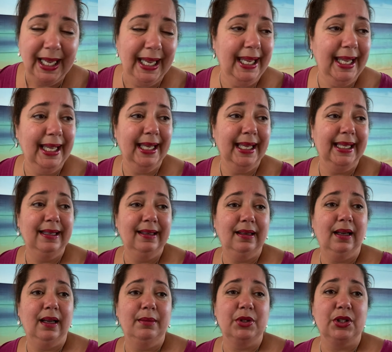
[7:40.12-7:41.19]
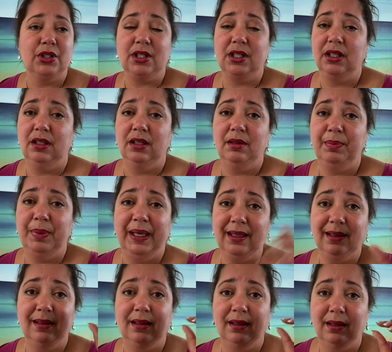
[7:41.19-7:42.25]
and I'm just gonna
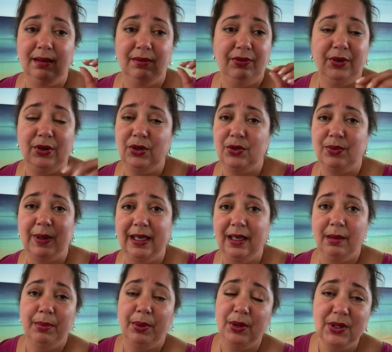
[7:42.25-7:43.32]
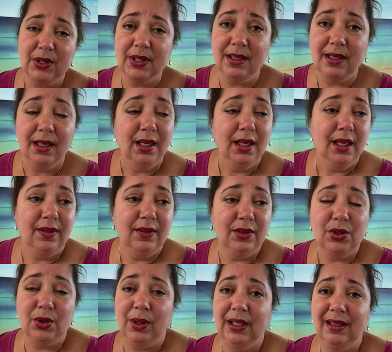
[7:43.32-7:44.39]
pick the first random person to
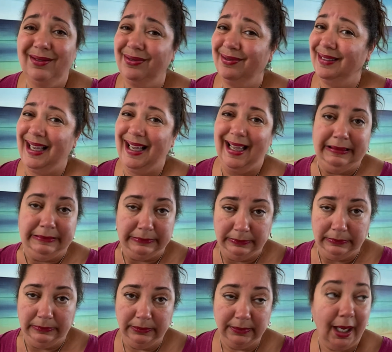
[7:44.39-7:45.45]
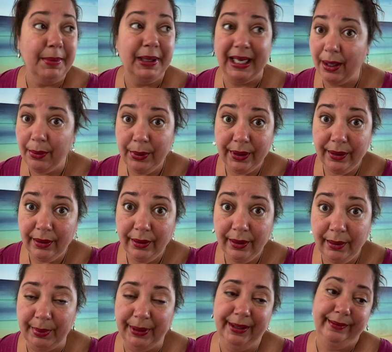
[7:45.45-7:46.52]
join. I mean, I wouldn't do
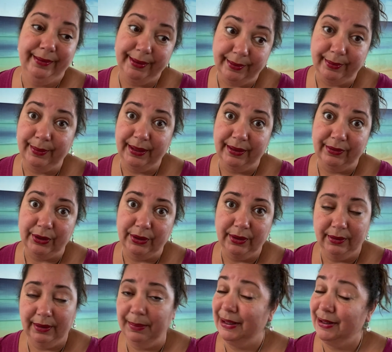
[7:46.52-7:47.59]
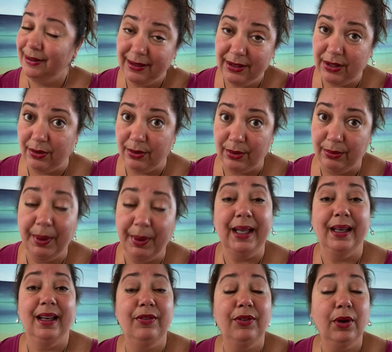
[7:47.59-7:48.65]
it, but you know, whatever. I mean, to each their own.
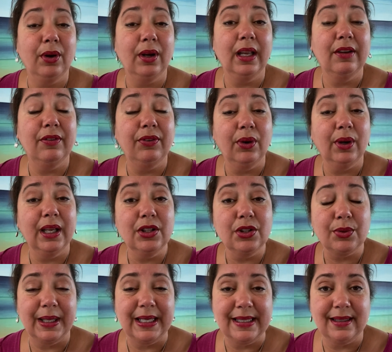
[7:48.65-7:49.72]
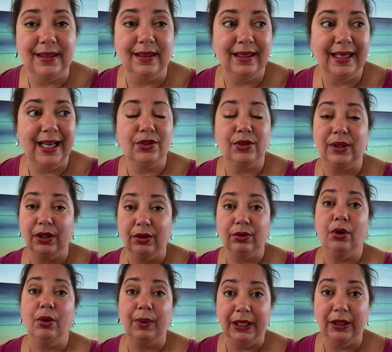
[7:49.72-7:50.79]
But if you're if you're interested in actually
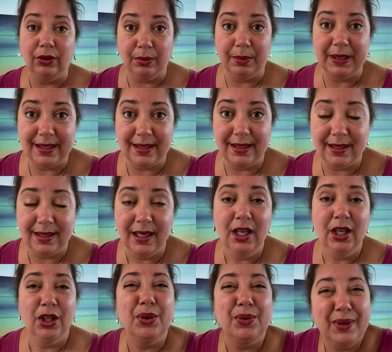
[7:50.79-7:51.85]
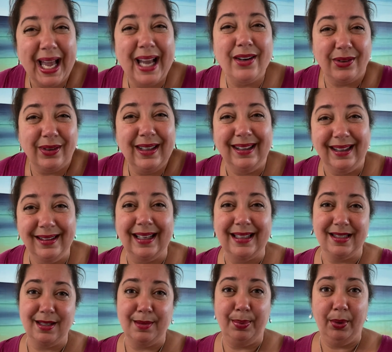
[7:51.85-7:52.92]
growing your business, you actually need that
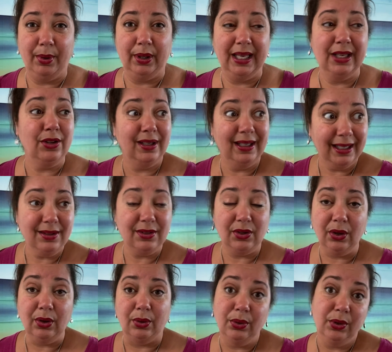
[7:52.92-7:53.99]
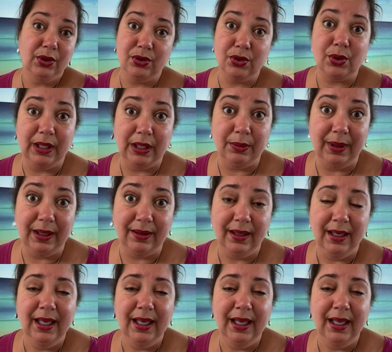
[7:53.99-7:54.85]
support, and you need to know who you're joining with